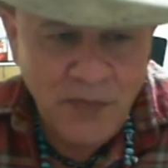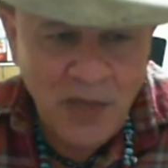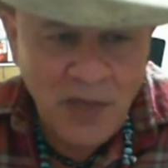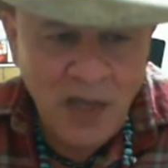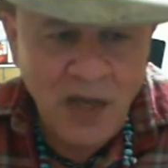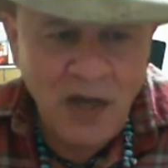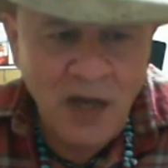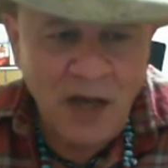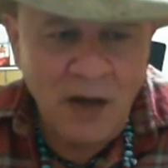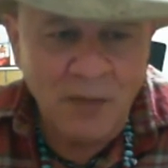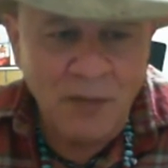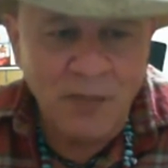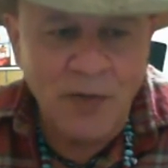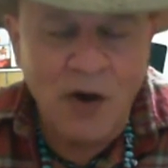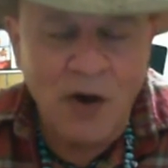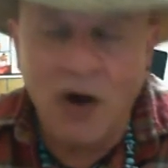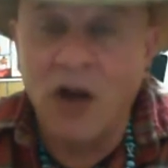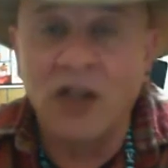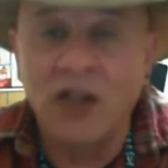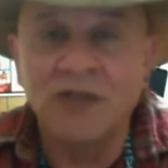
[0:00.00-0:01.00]
Um,
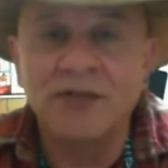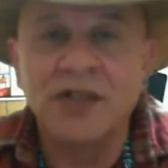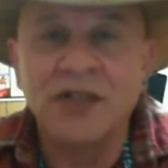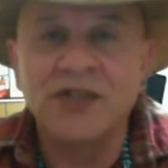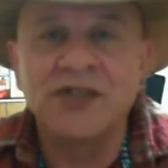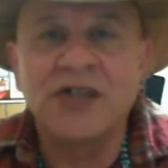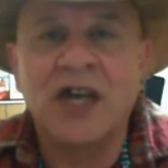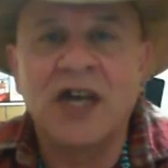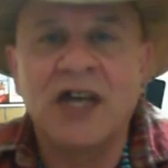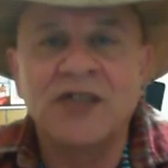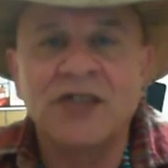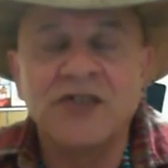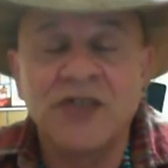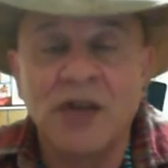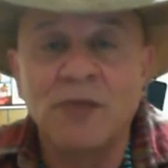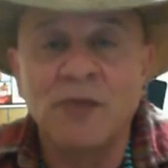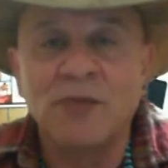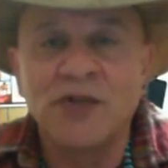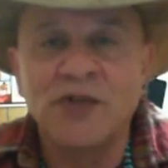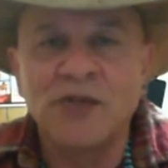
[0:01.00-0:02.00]
all of us got
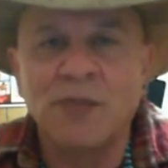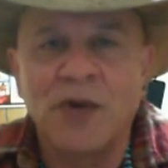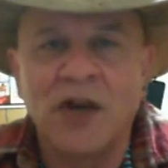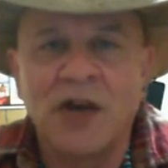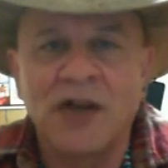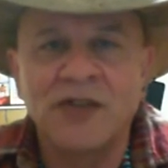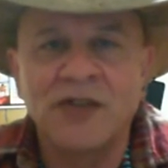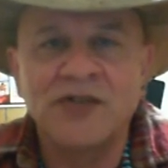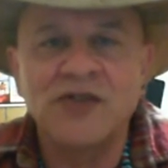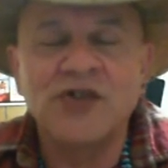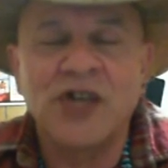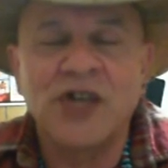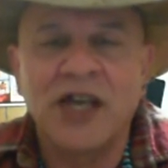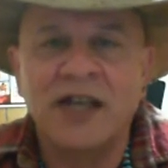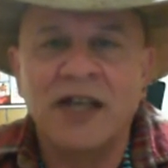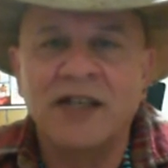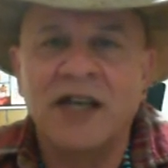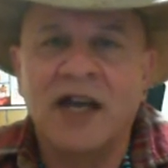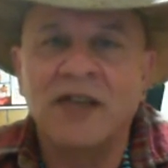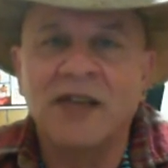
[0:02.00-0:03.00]
some response.
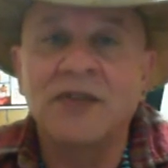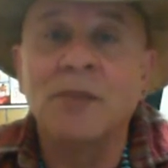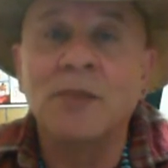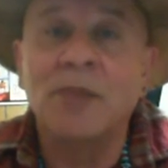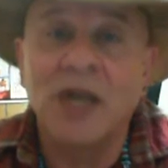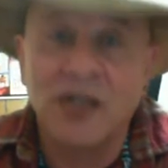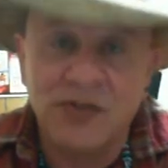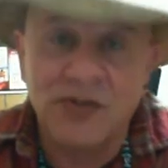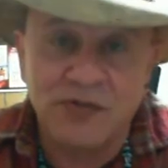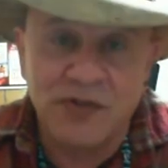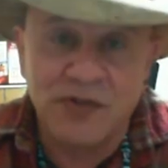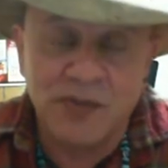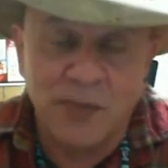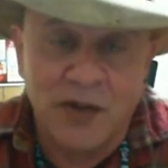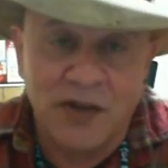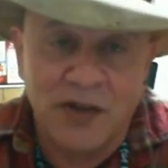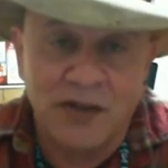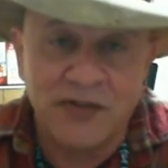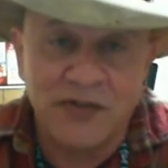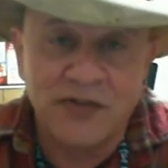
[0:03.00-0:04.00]
Chad got the best
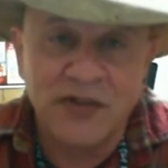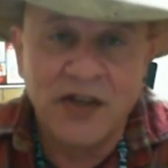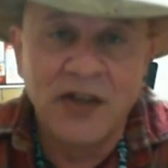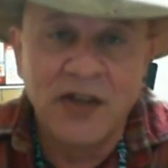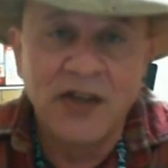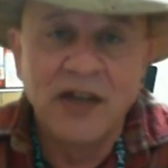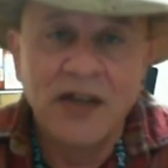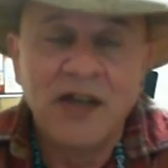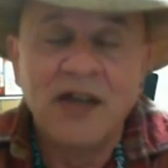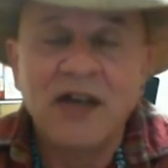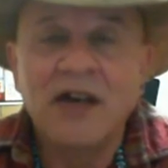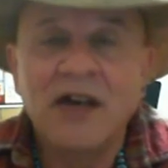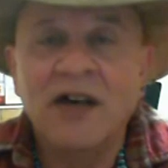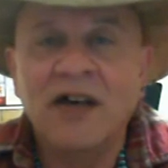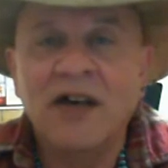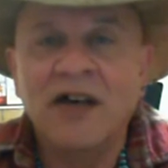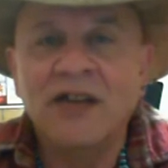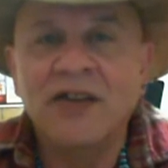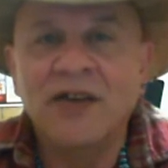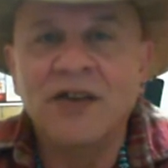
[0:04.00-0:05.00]
response.
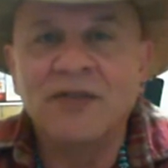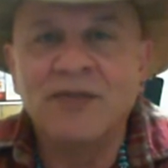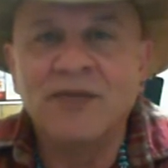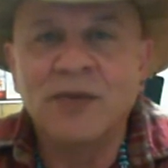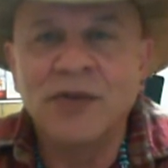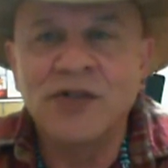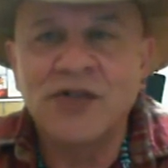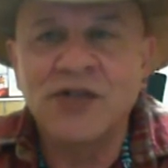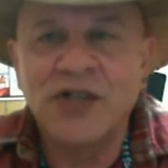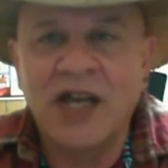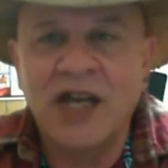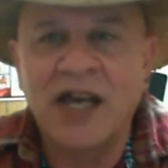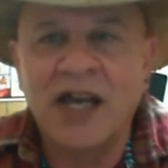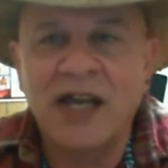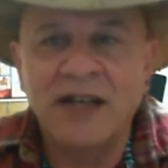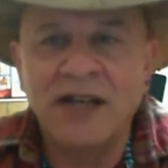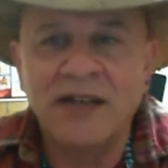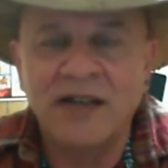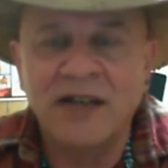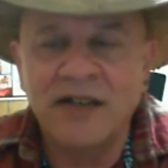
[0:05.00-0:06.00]
Uh, therefore,
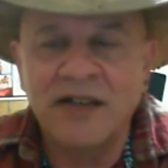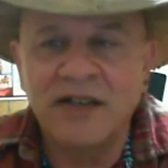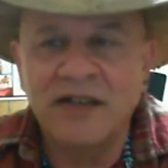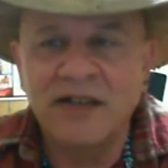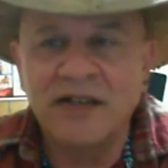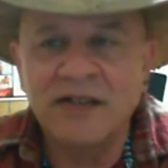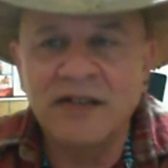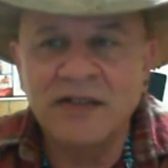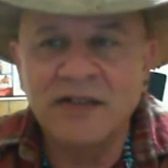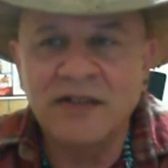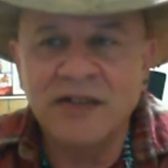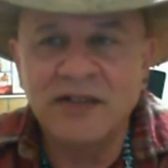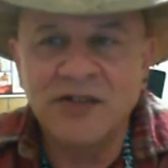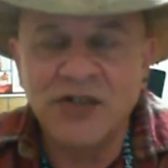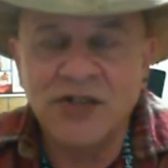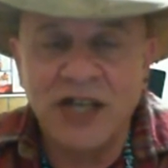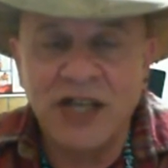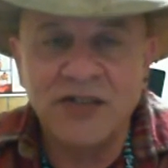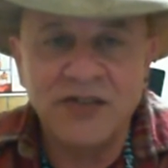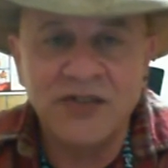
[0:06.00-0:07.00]
Chad uh,
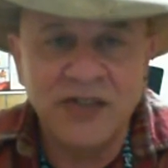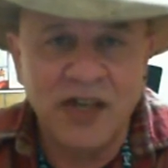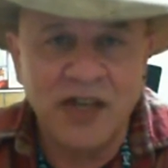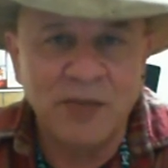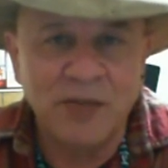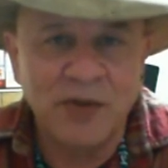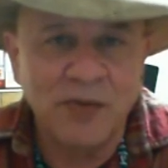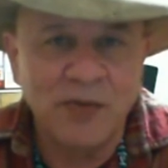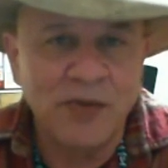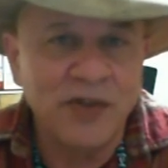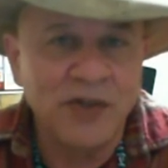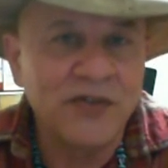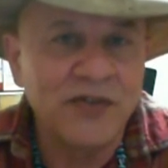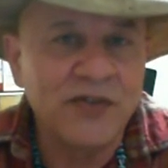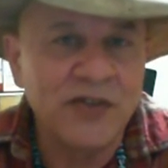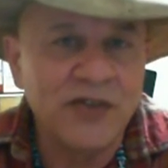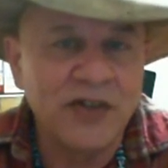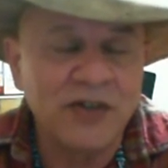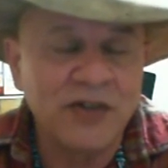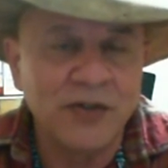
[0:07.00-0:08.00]
Chad segment
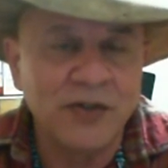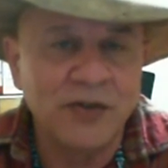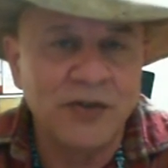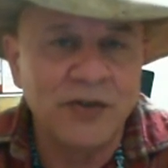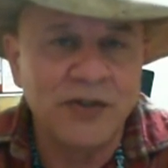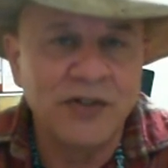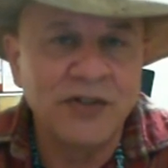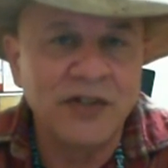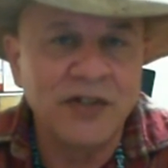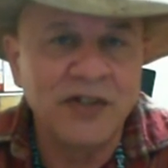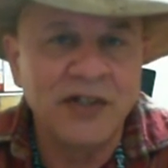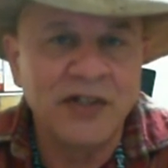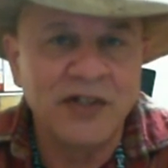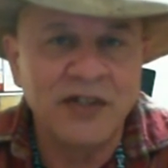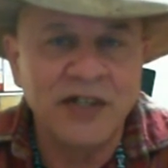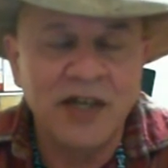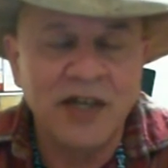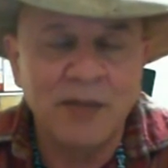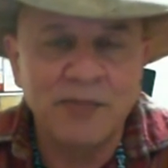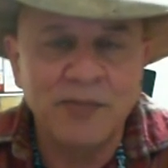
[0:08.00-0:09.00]
was included in
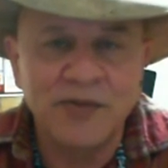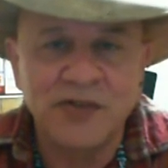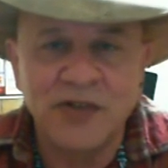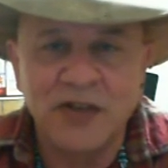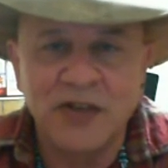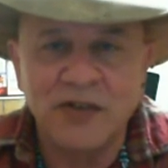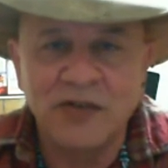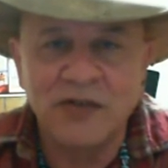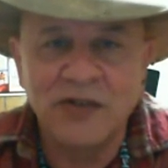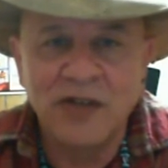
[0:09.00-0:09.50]
the episode.